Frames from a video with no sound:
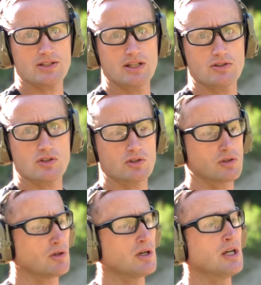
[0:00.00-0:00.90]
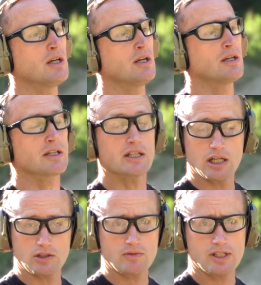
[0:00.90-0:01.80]
center circle,
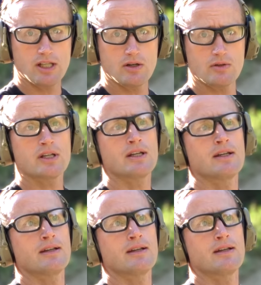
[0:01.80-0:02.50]
conduct reload,